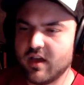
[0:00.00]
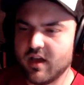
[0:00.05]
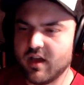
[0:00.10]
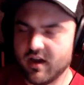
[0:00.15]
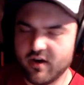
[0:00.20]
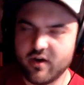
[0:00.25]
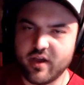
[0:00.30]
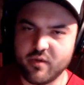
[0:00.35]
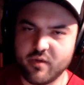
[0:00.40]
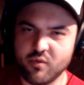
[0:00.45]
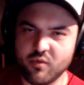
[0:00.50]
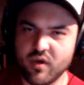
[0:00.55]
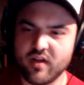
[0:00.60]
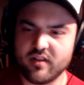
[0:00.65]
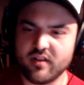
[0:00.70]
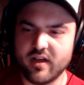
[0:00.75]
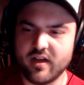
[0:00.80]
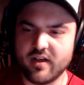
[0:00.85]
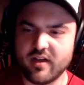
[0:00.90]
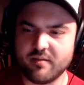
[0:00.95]
All right.
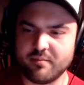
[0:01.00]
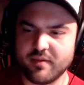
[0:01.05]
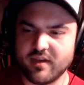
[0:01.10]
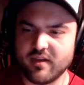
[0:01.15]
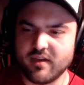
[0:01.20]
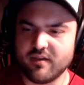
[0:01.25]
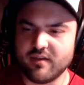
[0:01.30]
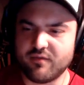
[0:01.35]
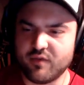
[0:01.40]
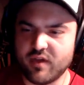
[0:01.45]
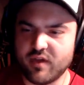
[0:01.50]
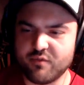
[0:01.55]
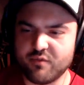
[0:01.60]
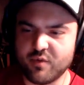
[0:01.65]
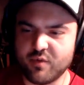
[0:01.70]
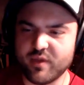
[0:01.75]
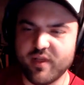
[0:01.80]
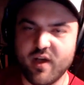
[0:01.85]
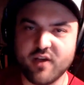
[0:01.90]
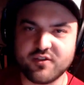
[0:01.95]
Well, if
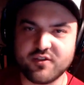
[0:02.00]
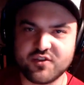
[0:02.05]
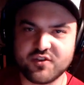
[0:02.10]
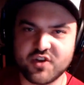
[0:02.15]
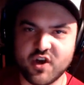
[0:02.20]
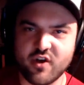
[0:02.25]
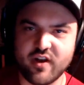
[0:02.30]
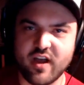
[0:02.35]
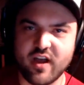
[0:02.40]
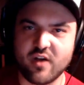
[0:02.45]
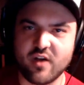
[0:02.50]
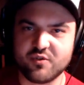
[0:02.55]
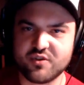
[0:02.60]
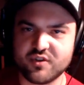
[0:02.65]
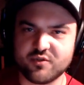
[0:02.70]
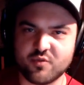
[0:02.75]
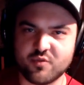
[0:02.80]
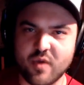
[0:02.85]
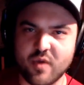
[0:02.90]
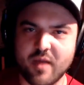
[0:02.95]
we lost Jared, I'll
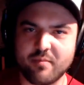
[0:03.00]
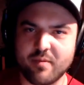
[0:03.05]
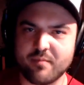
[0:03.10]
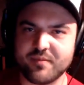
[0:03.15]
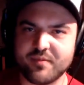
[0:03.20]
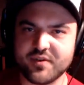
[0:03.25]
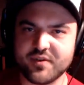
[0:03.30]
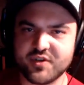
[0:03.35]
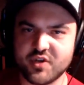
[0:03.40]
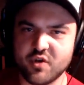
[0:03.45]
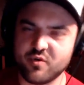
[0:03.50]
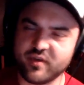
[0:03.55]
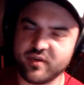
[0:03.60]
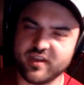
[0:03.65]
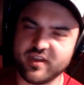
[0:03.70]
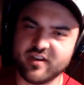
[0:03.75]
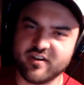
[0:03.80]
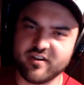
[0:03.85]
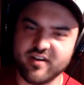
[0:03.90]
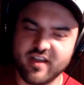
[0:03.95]
just wrap up the show
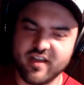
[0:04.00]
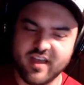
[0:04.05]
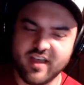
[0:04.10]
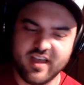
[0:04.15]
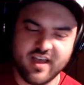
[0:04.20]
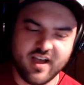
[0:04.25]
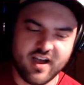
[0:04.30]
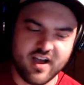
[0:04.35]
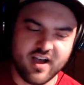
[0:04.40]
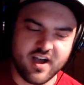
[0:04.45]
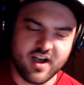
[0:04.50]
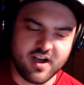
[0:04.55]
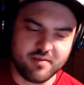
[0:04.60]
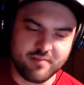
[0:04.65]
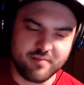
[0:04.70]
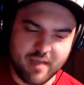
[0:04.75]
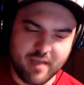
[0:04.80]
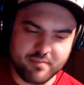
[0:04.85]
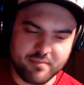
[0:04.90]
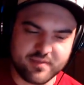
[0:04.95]
here.
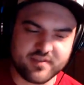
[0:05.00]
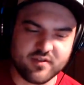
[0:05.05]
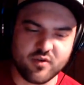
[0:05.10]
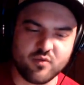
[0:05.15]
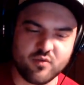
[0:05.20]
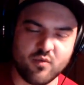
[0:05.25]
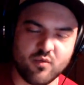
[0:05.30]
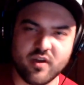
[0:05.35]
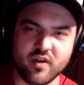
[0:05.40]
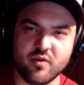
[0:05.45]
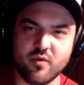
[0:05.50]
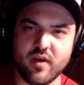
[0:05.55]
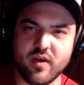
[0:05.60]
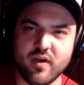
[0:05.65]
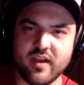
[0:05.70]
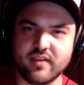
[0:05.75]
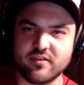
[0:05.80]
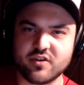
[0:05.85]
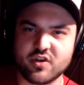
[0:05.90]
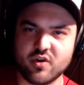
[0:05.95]
Episode
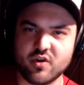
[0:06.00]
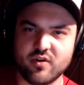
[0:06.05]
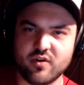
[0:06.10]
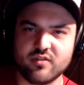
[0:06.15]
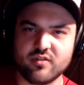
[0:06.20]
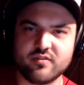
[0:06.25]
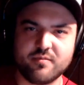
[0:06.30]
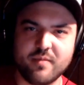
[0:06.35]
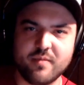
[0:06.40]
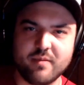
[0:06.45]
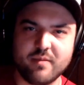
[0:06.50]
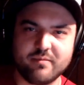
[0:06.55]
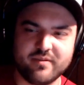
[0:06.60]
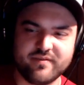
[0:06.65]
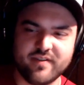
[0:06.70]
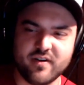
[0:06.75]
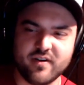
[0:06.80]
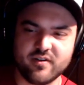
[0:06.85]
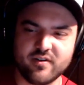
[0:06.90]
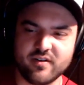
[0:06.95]
108. Show notes may be
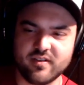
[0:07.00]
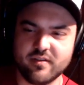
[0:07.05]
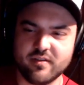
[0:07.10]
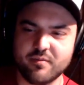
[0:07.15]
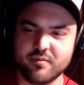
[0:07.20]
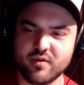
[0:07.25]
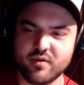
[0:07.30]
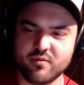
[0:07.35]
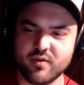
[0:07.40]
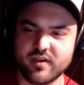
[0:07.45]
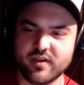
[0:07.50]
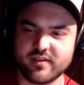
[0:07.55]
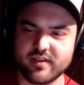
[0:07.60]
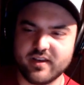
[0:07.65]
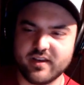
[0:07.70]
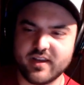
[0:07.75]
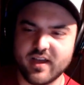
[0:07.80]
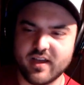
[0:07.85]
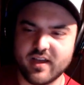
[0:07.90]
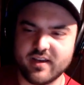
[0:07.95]
found at
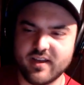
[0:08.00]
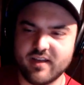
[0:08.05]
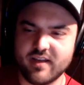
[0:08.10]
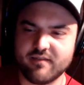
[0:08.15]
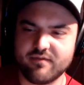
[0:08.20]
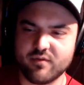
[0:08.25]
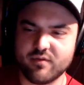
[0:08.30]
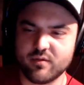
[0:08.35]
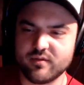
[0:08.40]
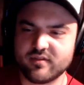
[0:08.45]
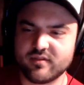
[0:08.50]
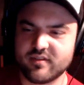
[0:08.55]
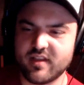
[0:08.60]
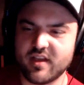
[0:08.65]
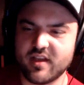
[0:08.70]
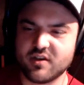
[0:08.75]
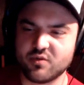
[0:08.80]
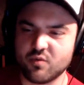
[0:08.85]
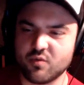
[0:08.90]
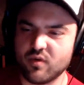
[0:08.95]

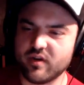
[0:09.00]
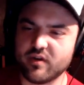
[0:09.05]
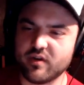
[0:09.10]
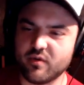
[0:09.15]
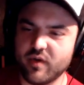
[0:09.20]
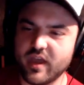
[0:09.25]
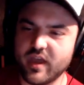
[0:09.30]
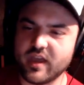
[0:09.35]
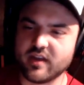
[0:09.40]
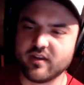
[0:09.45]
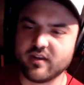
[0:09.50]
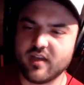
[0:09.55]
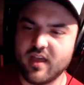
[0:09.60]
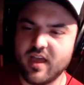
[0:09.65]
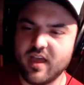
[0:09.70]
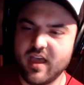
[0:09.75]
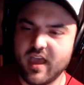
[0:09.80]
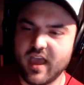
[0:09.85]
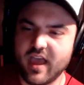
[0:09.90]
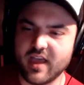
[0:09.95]
libertyweekly.net/108.
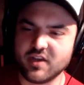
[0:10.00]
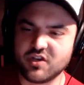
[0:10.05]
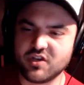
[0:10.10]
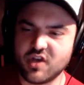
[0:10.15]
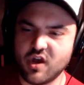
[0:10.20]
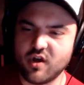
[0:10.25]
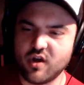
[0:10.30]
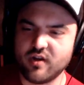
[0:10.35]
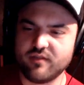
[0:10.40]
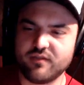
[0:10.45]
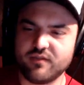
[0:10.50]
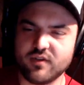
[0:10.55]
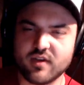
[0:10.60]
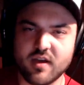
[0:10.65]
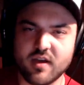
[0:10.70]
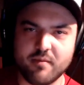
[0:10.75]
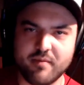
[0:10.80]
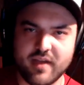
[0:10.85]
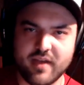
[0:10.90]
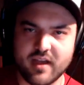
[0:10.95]
And Jared, if you
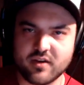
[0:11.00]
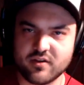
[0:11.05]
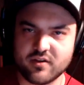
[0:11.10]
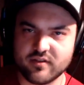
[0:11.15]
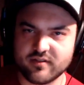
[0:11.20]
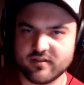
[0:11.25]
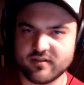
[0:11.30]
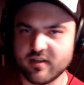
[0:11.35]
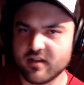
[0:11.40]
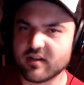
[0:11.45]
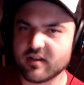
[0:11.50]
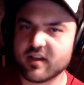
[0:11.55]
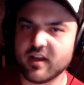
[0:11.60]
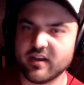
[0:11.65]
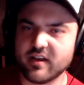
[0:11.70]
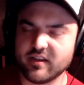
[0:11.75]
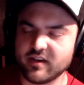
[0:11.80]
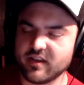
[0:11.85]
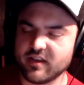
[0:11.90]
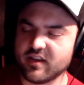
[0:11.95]
come back, just
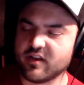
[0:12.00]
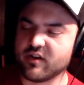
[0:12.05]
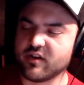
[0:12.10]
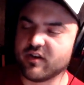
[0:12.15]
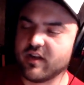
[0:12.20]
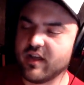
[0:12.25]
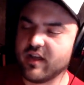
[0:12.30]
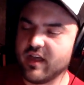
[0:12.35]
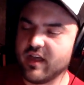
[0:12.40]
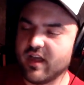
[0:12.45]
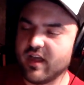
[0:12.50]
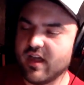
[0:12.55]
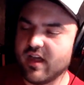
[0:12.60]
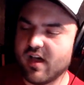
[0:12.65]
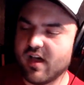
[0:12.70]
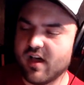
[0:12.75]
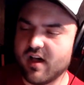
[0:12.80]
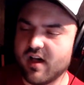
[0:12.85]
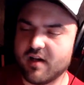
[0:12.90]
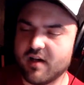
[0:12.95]
cut in here.
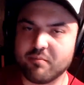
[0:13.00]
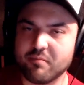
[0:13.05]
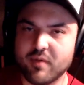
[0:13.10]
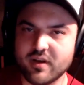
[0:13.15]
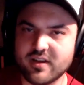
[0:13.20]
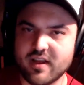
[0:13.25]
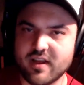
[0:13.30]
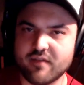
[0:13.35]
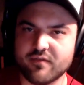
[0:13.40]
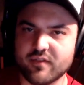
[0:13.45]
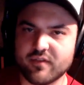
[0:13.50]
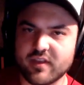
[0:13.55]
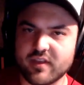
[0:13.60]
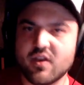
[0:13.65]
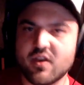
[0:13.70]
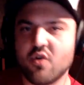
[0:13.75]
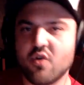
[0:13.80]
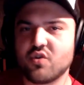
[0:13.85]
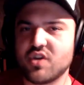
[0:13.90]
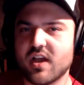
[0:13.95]
But definitely
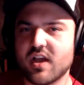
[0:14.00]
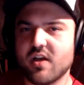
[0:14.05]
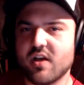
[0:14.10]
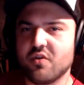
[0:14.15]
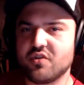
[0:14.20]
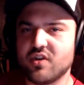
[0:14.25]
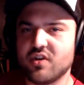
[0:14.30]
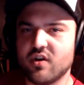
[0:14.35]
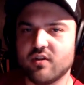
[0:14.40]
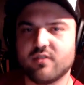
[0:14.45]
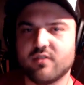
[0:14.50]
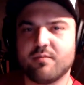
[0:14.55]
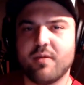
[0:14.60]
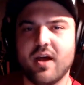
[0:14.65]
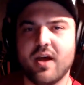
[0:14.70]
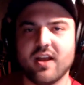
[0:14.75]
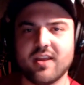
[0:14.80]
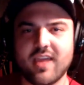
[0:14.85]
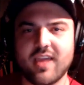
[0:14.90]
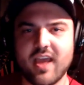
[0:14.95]
go check out Jared's
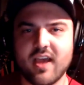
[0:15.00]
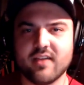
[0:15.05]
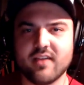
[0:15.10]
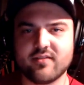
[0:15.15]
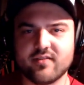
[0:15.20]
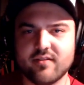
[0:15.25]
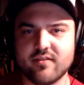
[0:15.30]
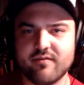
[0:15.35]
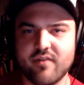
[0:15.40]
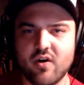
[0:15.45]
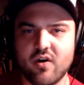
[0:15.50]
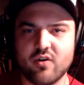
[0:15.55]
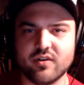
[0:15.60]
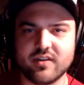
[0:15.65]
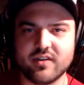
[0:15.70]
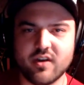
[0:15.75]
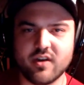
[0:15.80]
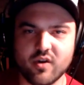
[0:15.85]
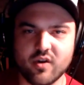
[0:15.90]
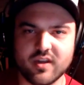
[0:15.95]
podcast, The
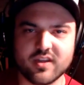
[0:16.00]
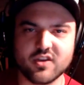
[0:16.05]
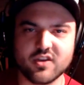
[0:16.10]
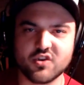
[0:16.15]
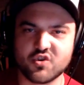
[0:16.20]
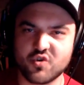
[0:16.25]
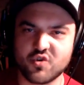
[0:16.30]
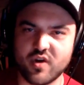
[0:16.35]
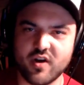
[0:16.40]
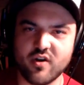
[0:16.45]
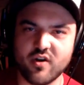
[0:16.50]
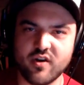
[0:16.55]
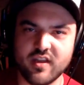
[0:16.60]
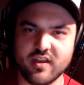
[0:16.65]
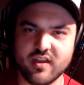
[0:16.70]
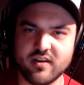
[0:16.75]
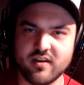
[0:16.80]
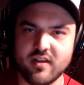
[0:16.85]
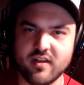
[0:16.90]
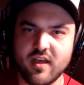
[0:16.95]
Voluntary
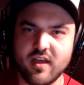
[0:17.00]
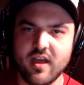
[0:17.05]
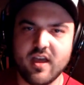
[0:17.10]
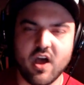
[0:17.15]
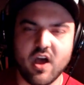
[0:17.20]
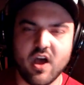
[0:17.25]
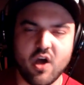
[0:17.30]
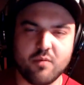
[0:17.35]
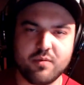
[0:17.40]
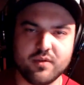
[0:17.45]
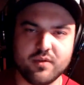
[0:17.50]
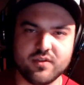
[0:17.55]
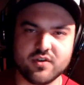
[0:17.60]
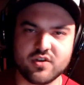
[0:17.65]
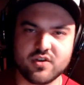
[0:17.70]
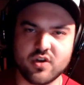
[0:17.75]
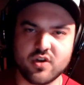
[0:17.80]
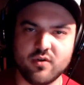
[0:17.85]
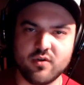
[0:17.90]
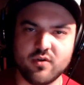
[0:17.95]
Contrarian. I'll put the
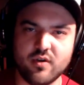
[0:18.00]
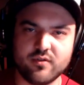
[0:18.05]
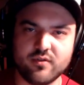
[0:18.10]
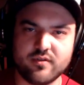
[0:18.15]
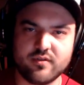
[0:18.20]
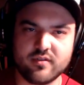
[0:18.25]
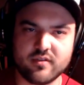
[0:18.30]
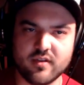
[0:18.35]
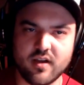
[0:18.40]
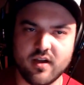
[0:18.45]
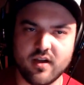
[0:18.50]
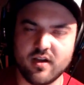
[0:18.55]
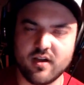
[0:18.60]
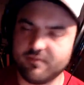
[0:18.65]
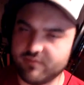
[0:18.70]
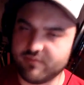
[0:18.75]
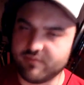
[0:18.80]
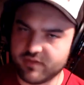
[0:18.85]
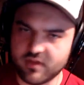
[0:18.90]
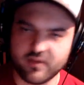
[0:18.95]
show notes,
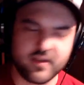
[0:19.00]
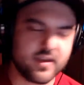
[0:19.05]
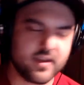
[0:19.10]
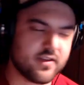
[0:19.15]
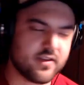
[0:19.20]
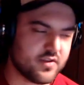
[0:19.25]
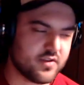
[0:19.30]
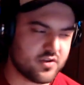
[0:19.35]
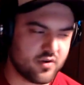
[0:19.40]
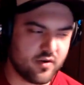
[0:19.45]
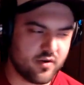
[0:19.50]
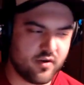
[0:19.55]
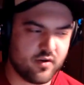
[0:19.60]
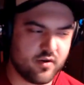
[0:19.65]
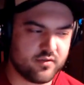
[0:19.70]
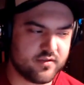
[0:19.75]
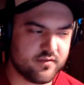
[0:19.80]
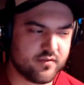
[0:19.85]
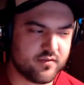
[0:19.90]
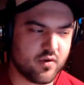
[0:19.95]
the link in the show
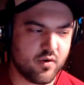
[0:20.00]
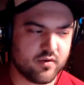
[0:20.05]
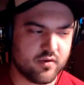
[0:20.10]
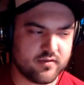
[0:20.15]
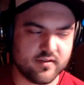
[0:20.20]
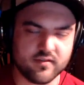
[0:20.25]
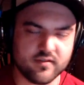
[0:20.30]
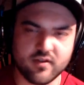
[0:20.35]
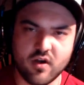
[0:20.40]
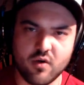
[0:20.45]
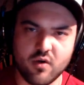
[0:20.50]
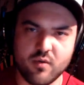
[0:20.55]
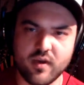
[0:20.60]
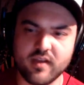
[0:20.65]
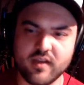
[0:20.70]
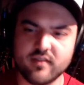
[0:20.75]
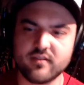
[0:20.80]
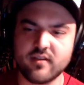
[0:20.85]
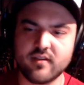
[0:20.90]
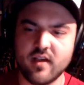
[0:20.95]
notes, of course, as
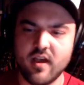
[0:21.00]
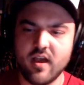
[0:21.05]
always.